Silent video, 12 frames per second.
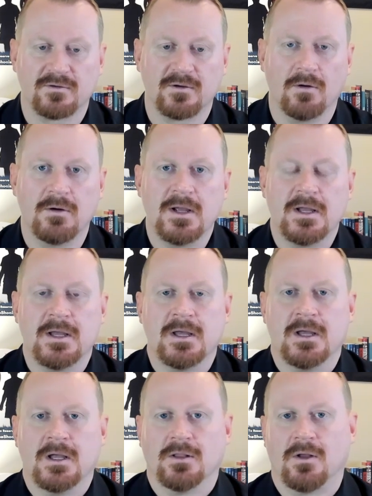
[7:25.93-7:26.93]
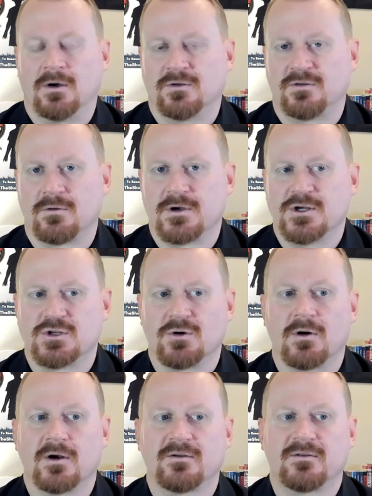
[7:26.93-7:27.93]
So long story
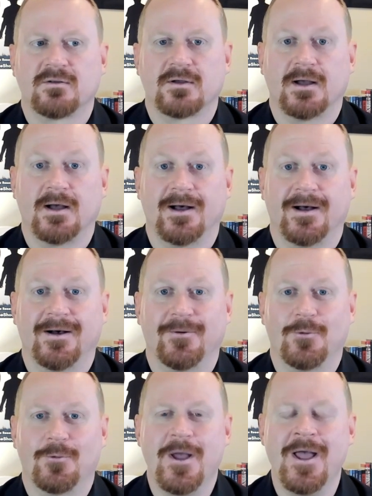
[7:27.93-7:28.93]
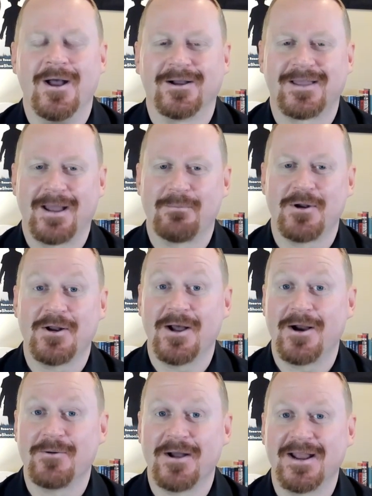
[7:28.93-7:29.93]
short, Cameron and
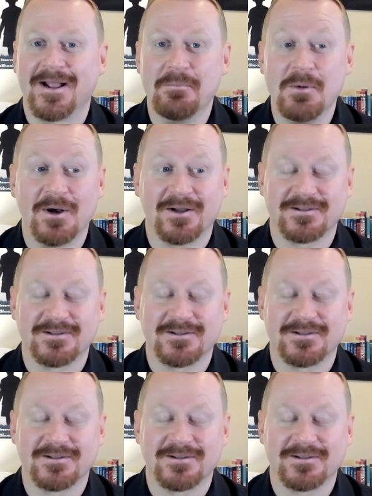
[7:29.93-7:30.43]
I are writing a book.